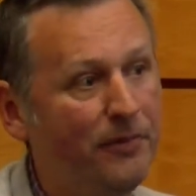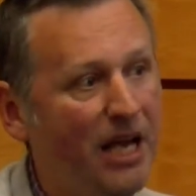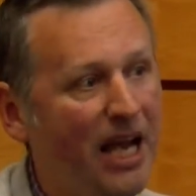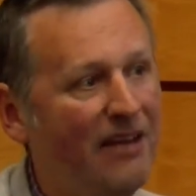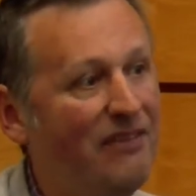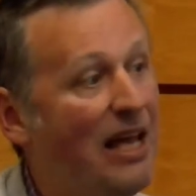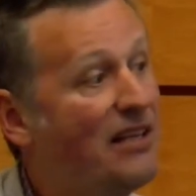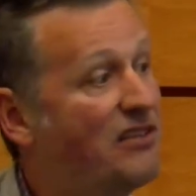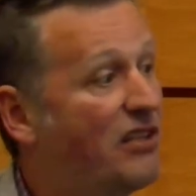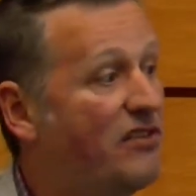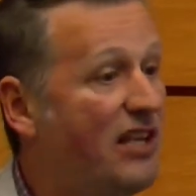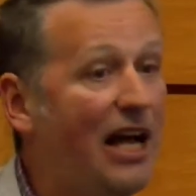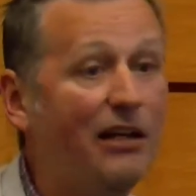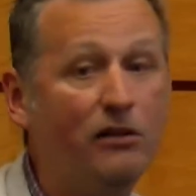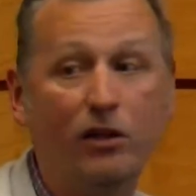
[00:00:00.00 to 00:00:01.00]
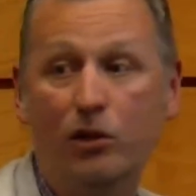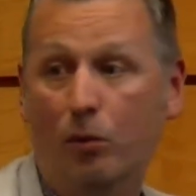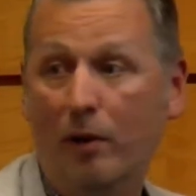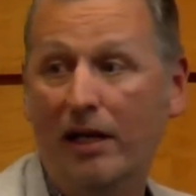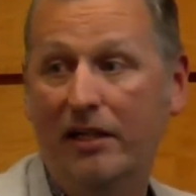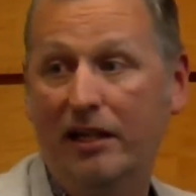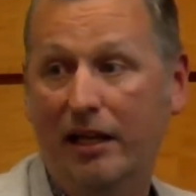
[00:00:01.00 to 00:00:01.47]
And that's exactly the
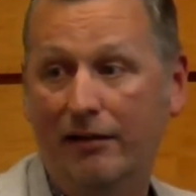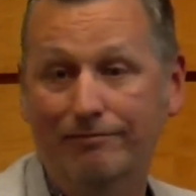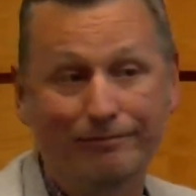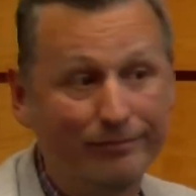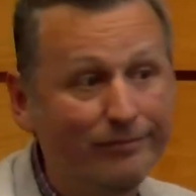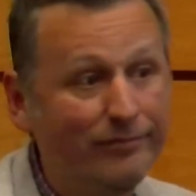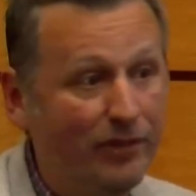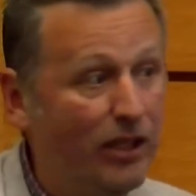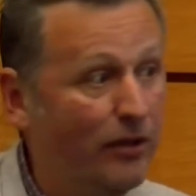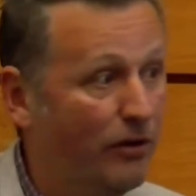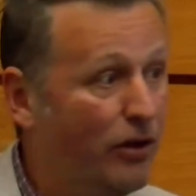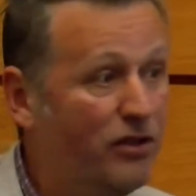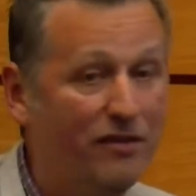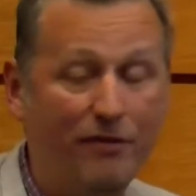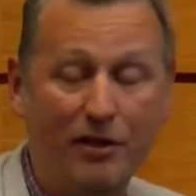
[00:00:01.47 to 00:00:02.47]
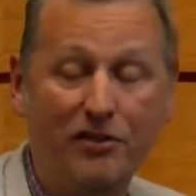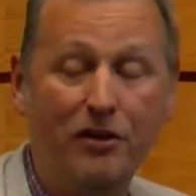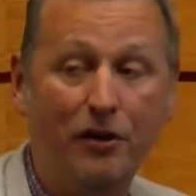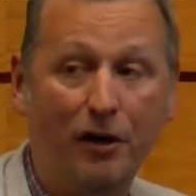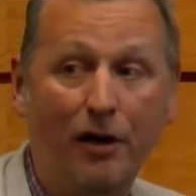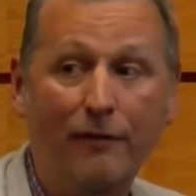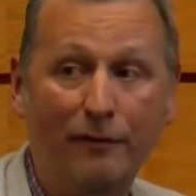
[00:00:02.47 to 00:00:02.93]
way that, those of us on
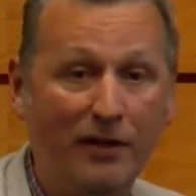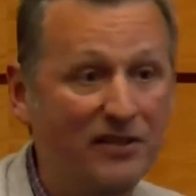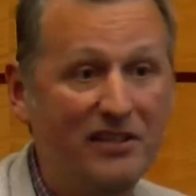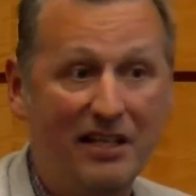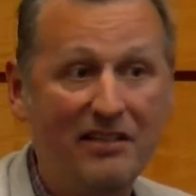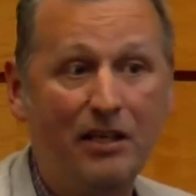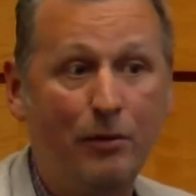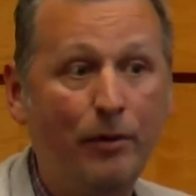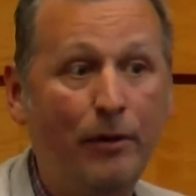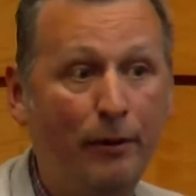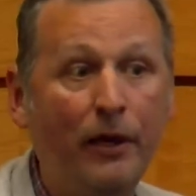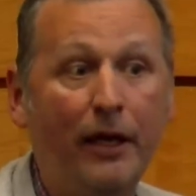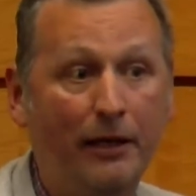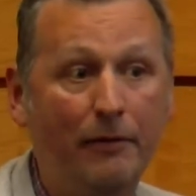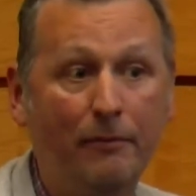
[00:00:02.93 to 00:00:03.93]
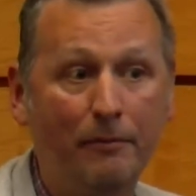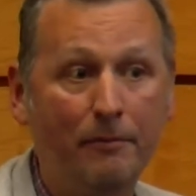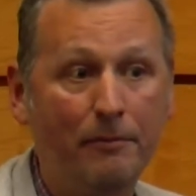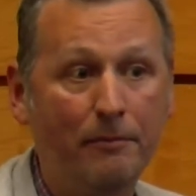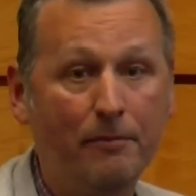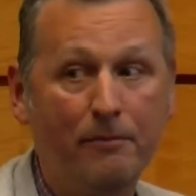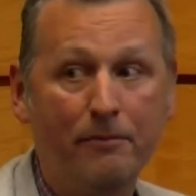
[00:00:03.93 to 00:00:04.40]
offense, that's how we think.
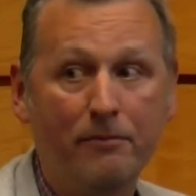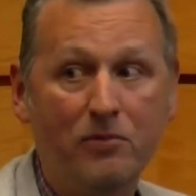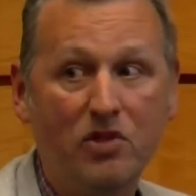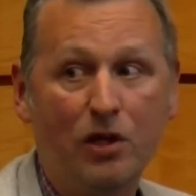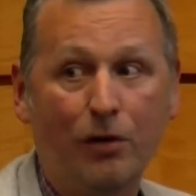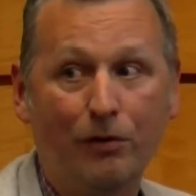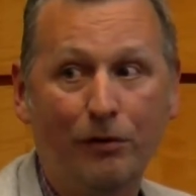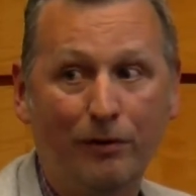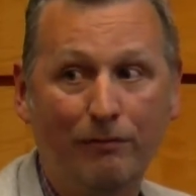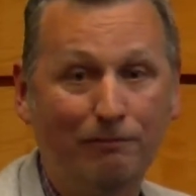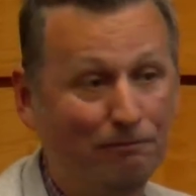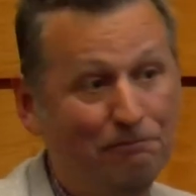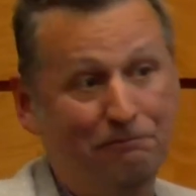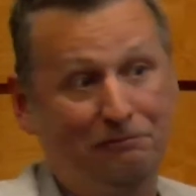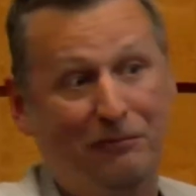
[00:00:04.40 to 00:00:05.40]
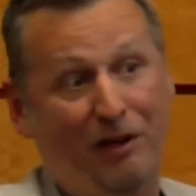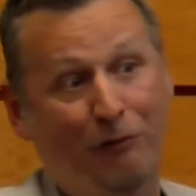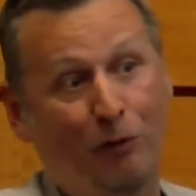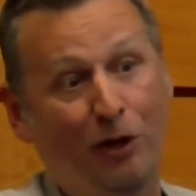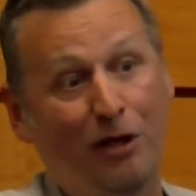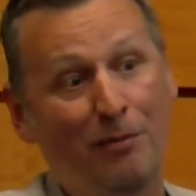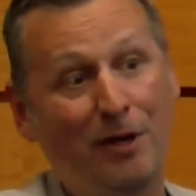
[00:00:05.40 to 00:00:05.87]
So if we're
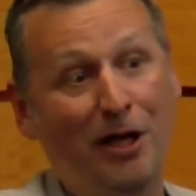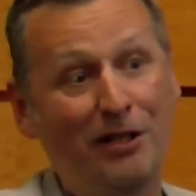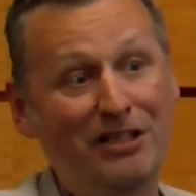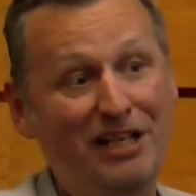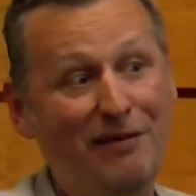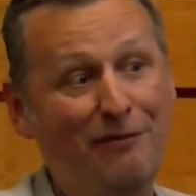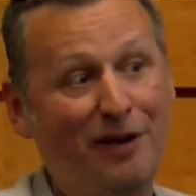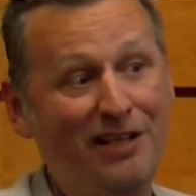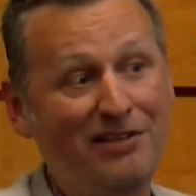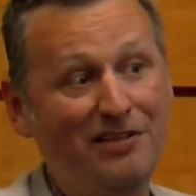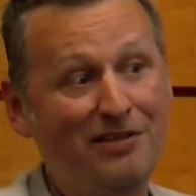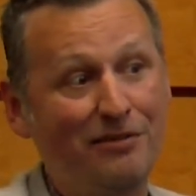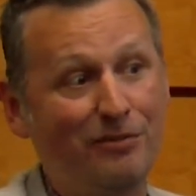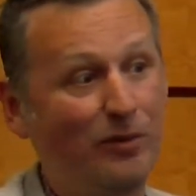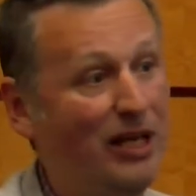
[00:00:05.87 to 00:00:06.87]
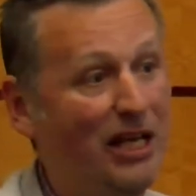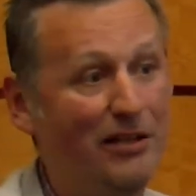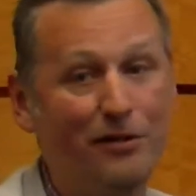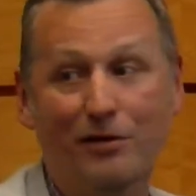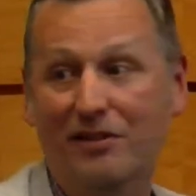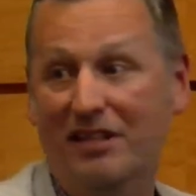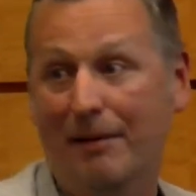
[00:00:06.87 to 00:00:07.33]
going to be on defense, we got to do
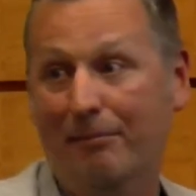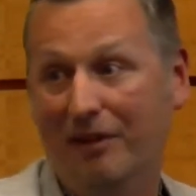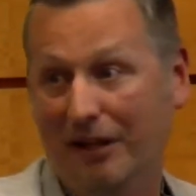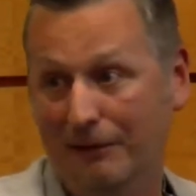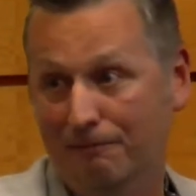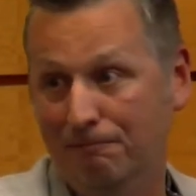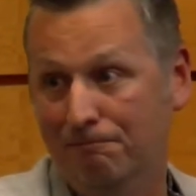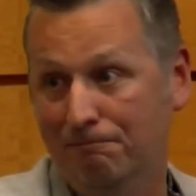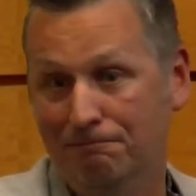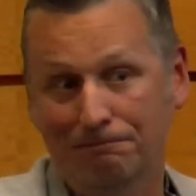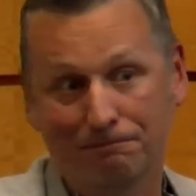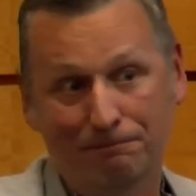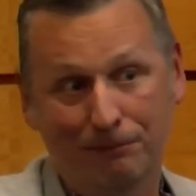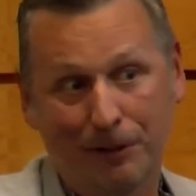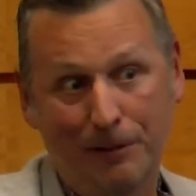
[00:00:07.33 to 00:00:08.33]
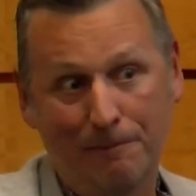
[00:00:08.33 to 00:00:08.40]
the same thing, right?